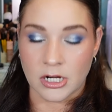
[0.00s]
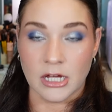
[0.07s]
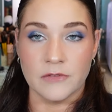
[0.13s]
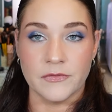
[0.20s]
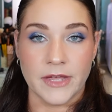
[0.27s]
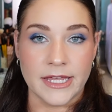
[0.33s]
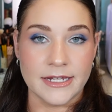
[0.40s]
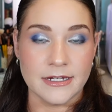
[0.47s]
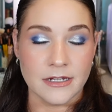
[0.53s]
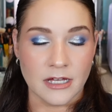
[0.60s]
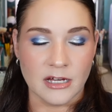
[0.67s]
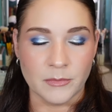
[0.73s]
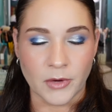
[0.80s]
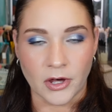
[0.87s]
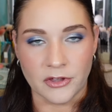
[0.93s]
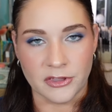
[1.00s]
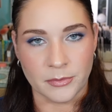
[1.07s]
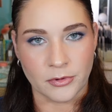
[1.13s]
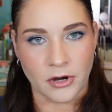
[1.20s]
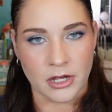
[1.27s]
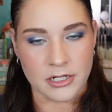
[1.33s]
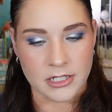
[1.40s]
of a nub on the
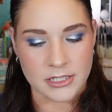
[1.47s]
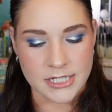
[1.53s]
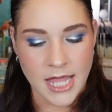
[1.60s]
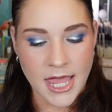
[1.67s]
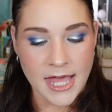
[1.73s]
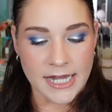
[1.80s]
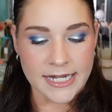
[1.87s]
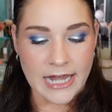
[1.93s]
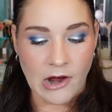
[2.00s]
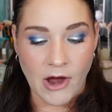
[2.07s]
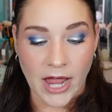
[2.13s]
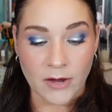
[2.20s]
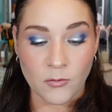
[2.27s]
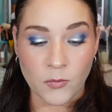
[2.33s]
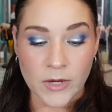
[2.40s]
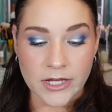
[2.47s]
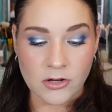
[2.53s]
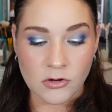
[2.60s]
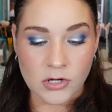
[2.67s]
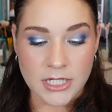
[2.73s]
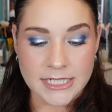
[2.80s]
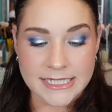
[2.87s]
product. Now I
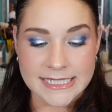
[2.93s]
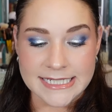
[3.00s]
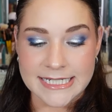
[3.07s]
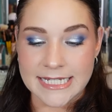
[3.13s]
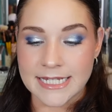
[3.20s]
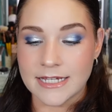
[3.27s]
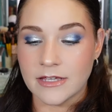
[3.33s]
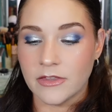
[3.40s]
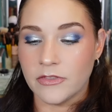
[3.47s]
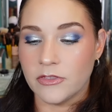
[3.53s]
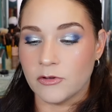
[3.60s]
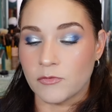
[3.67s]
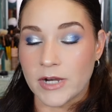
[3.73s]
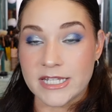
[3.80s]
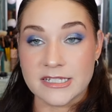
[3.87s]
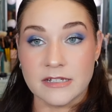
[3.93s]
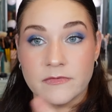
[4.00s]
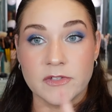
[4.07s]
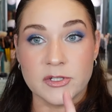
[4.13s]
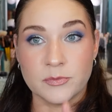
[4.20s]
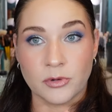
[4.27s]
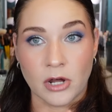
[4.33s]
will dig the rest of
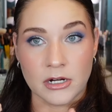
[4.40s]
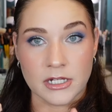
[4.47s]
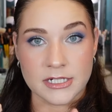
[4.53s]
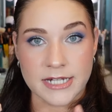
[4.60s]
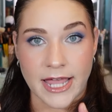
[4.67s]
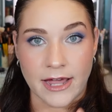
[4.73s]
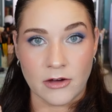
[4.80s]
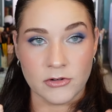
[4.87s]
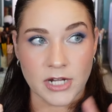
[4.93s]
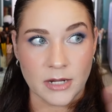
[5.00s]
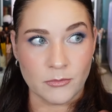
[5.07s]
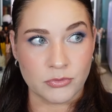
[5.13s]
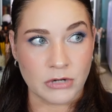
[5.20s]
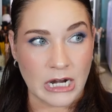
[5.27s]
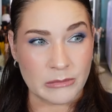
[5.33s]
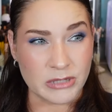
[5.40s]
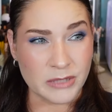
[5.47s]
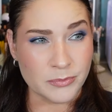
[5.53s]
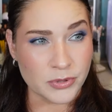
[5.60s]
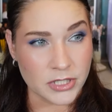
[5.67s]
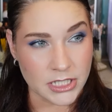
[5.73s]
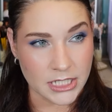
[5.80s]
this product out and probably
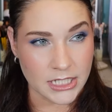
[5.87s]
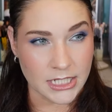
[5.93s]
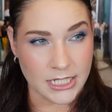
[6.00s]
put it